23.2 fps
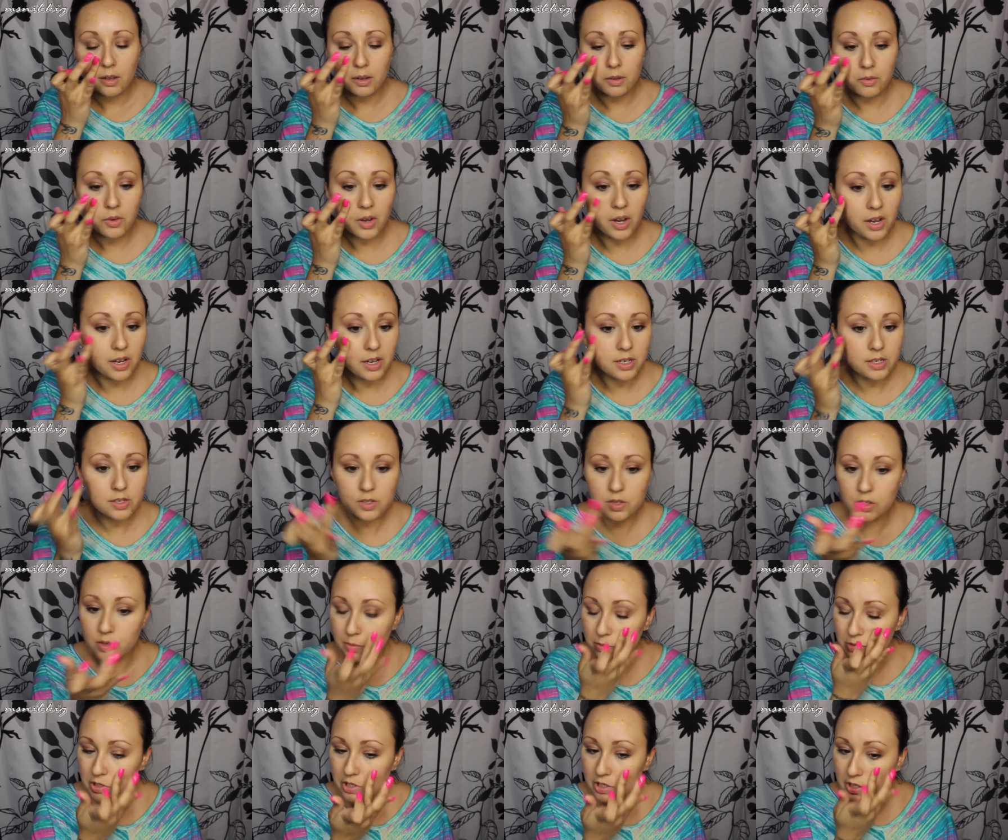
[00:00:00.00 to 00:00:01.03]
Okay, so
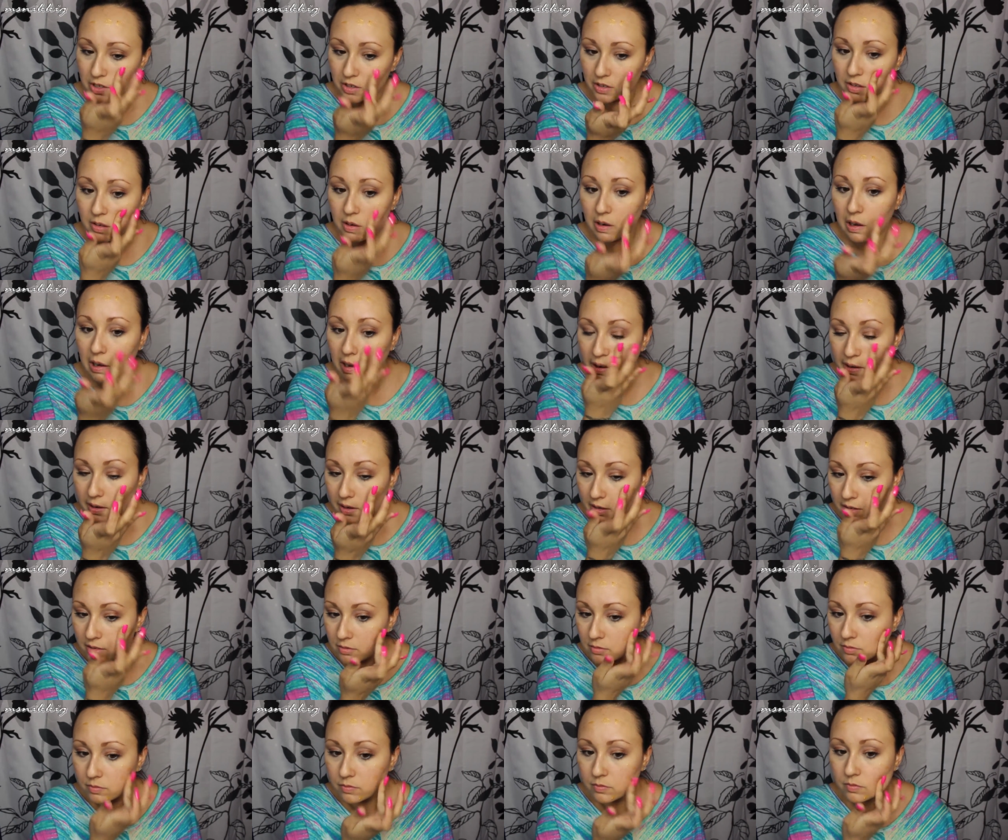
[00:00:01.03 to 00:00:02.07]
I'm just going to go ahead,
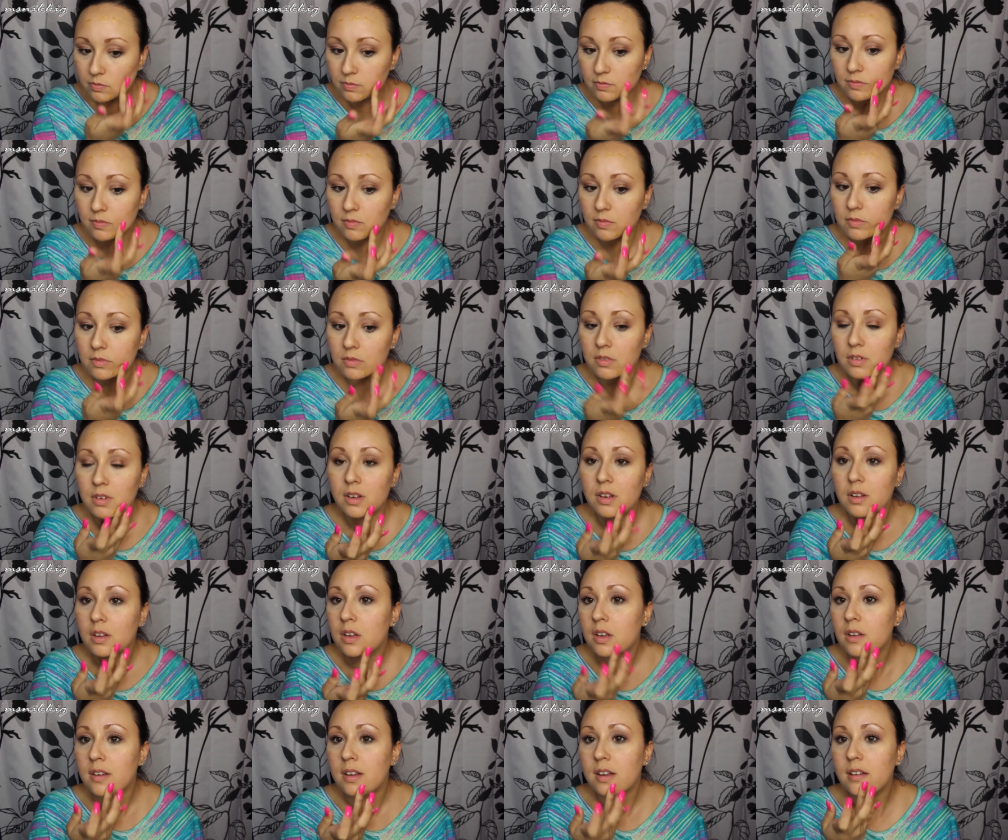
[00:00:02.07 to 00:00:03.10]

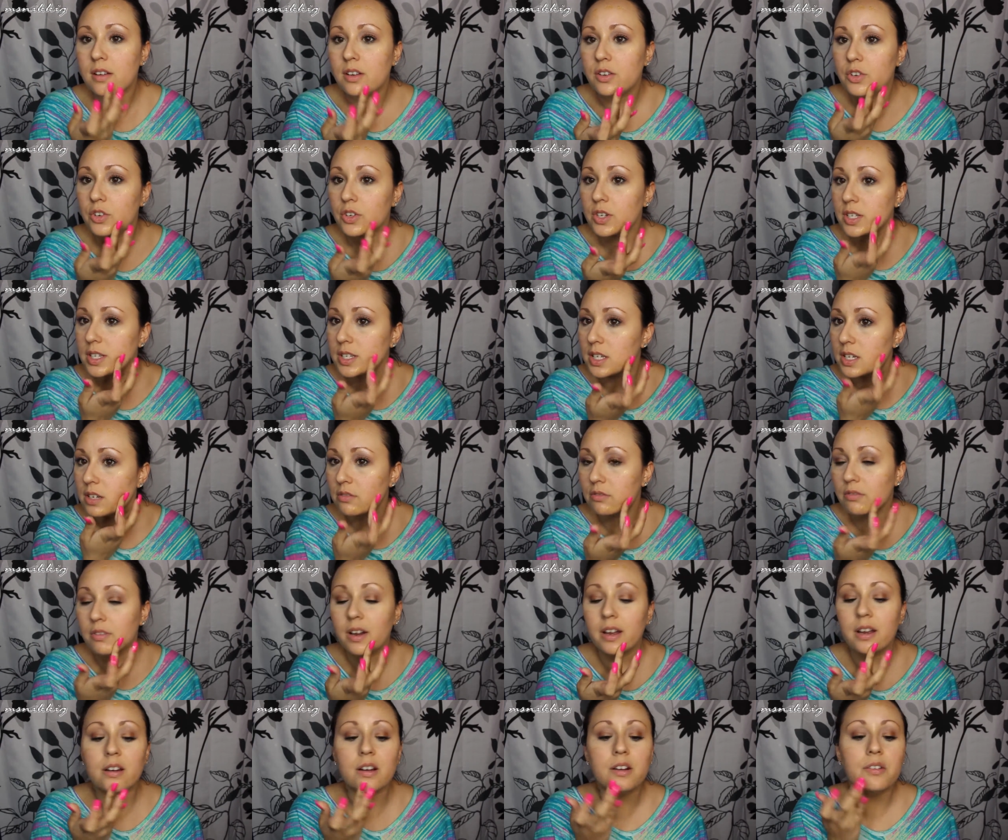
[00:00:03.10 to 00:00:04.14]
and you can see
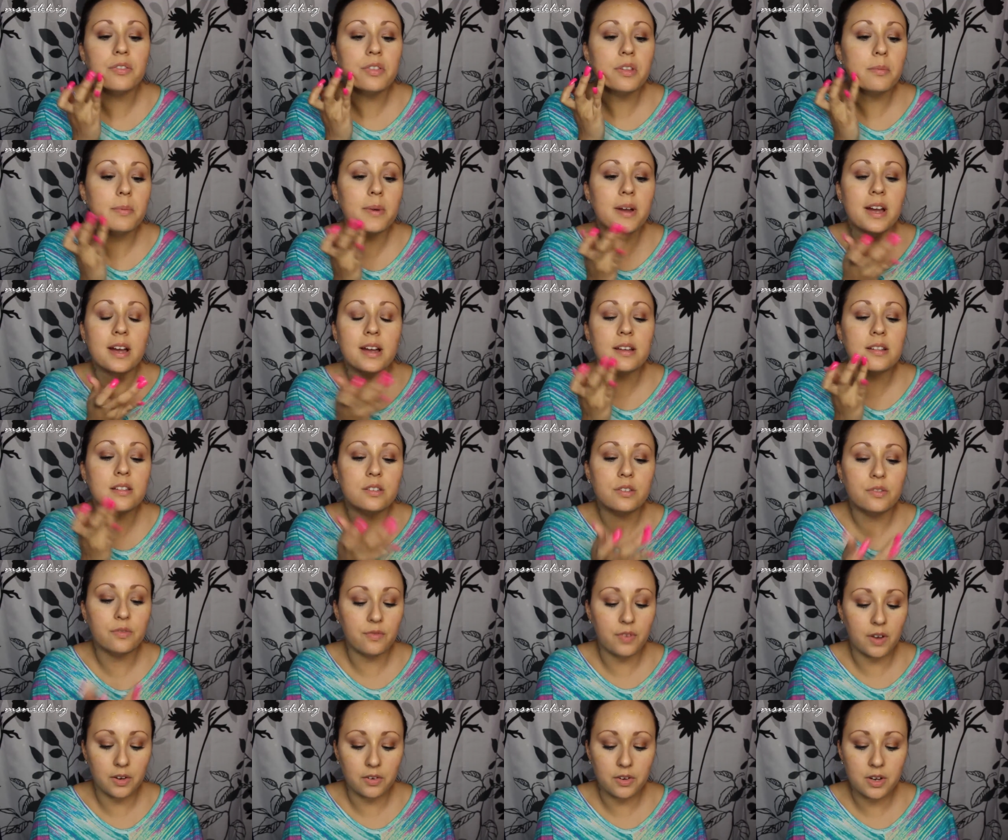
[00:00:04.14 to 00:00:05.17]
right off the bat it's
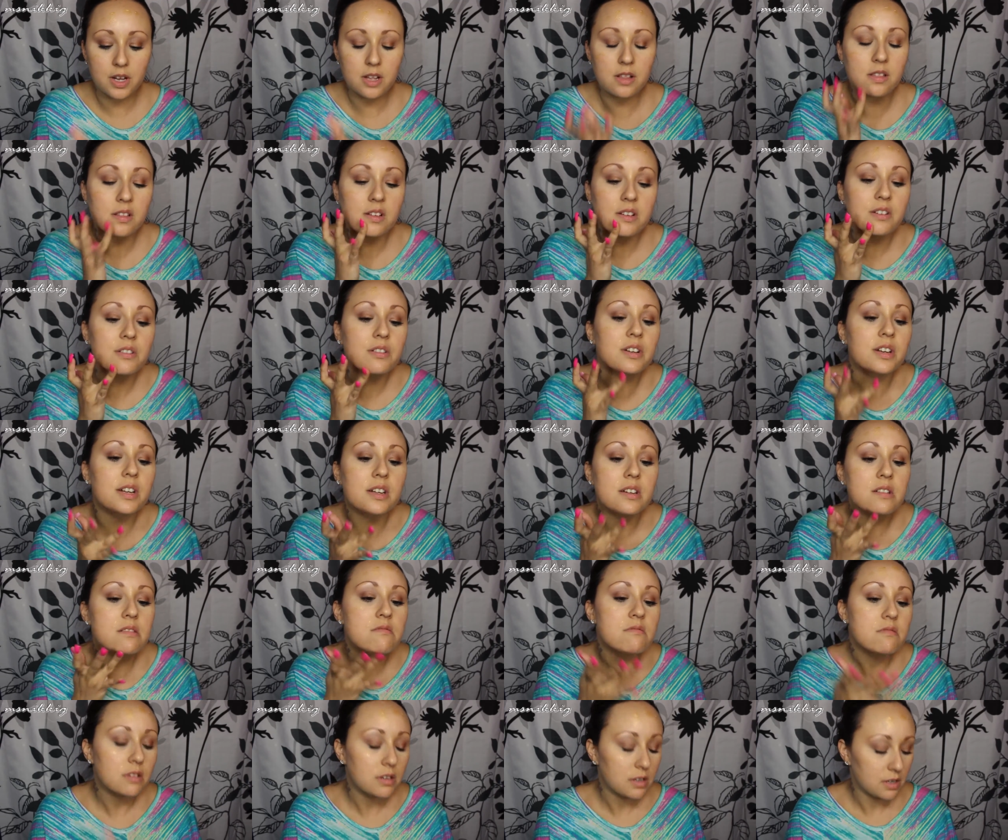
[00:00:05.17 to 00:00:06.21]
very glittery.